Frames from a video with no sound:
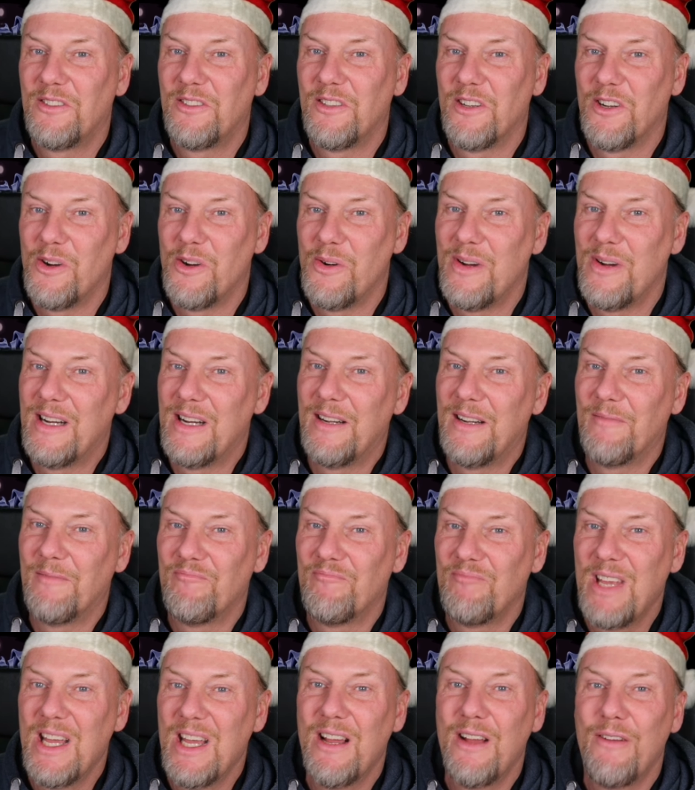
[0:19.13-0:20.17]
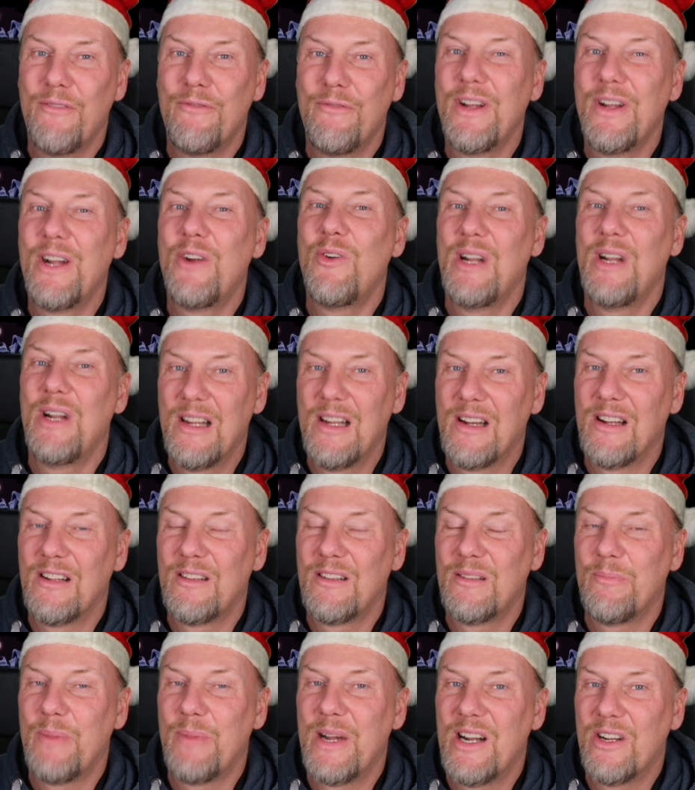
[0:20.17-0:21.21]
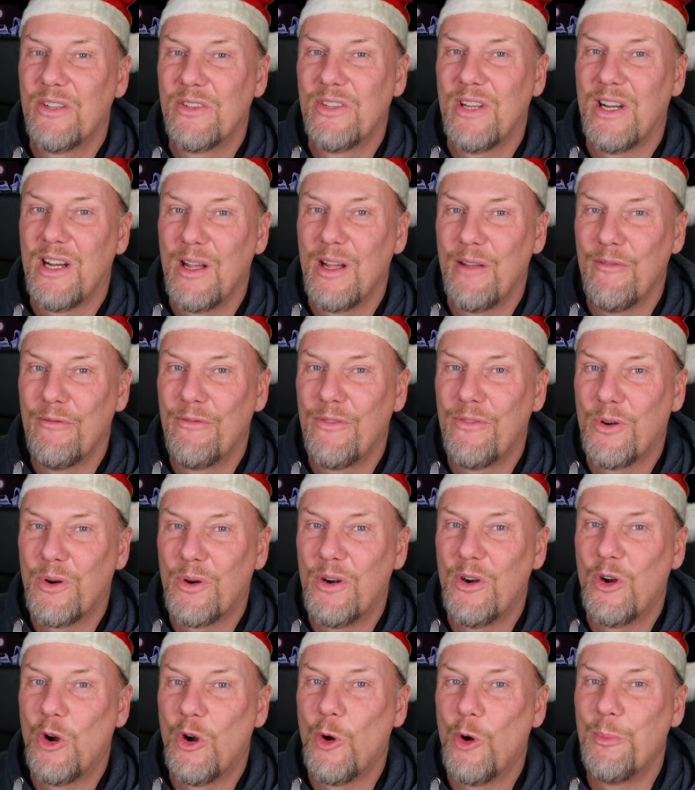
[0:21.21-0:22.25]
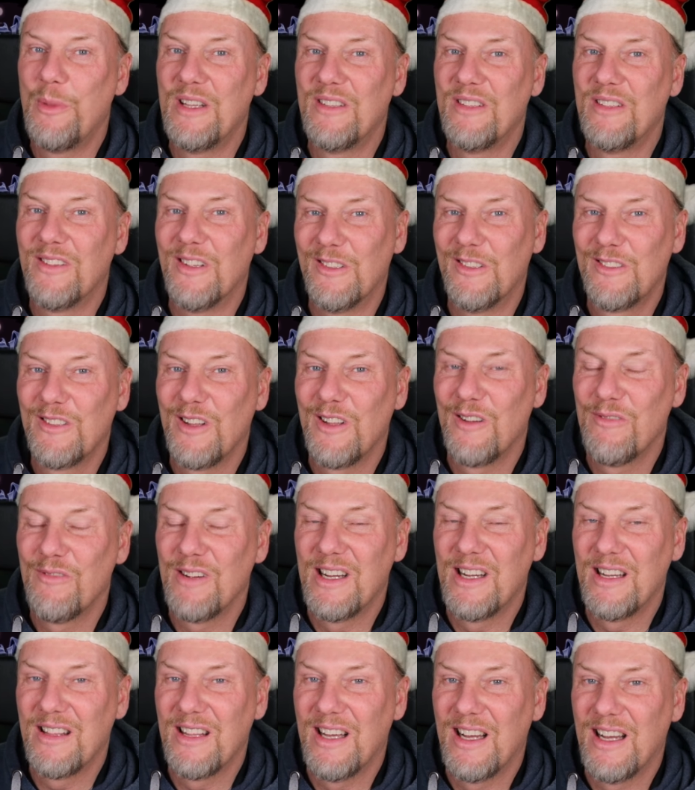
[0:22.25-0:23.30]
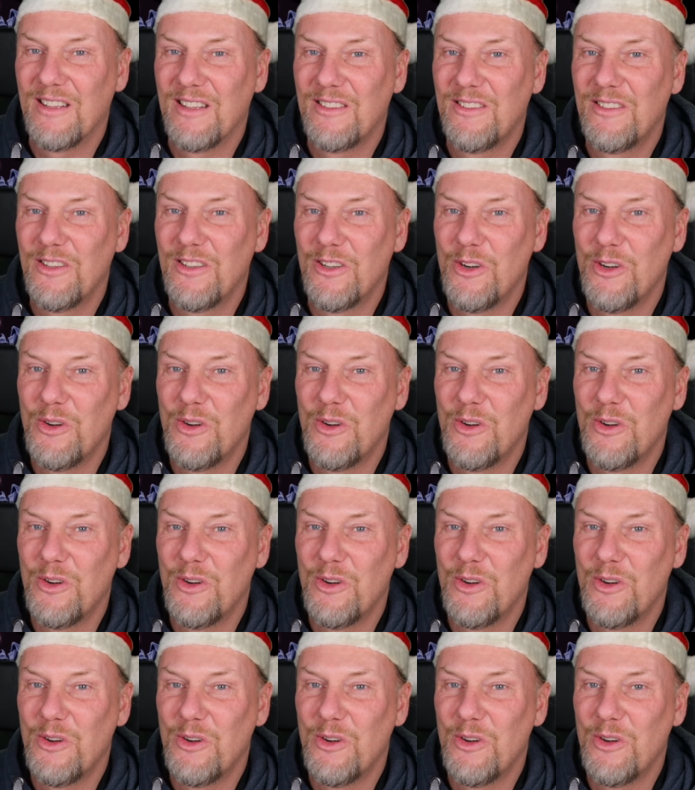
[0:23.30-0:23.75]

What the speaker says: So, very little spare time for hobbies and stuff like that.